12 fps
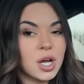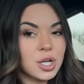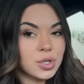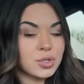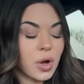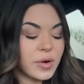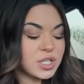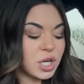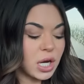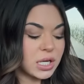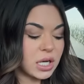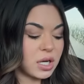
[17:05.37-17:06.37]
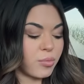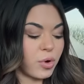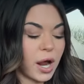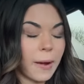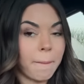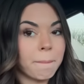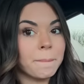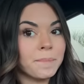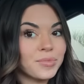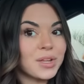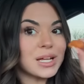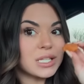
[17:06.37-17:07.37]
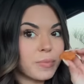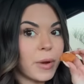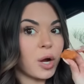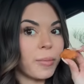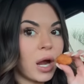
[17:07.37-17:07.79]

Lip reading: So it's always a good idea to bring a spare